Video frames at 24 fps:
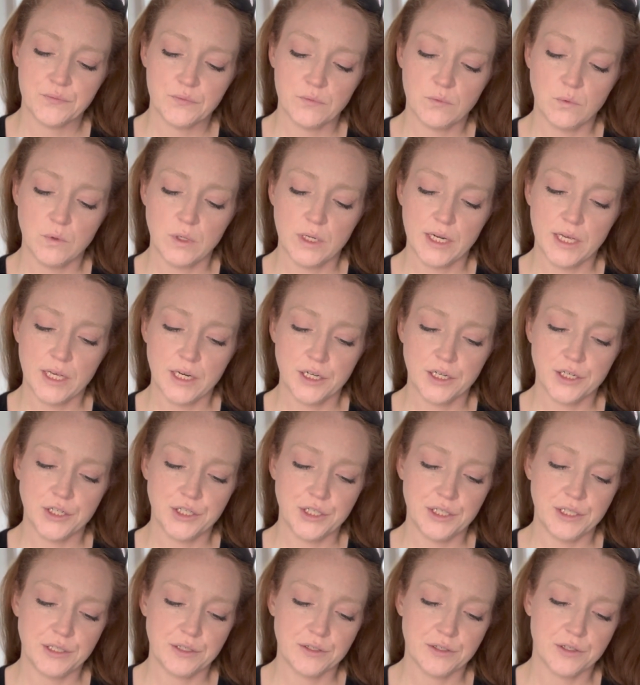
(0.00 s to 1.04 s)
What
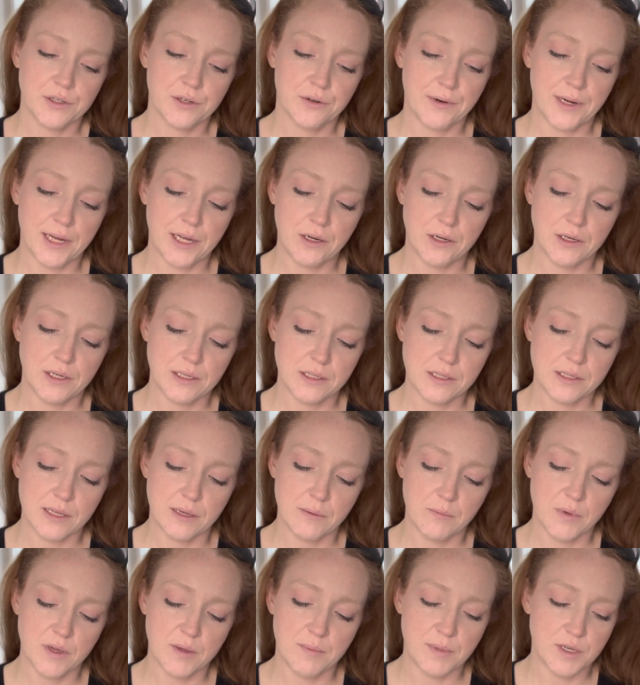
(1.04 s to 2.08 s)
energies are around us that
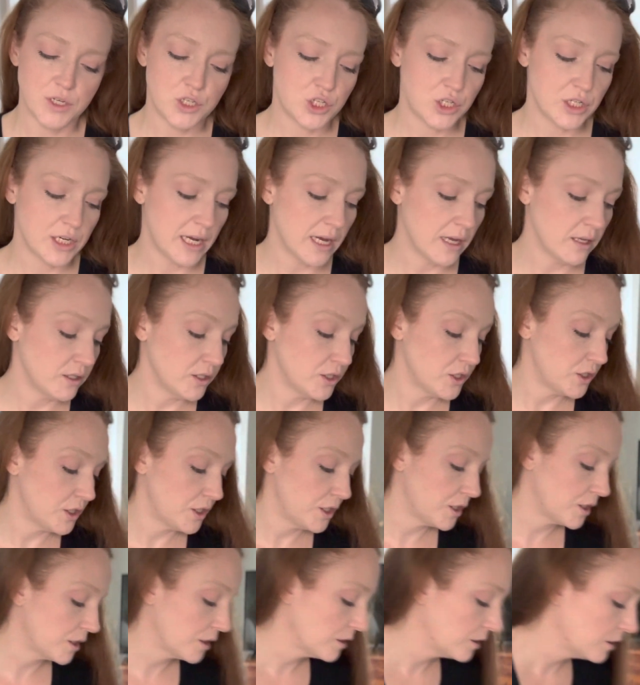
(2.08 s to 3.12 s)
might be challenging?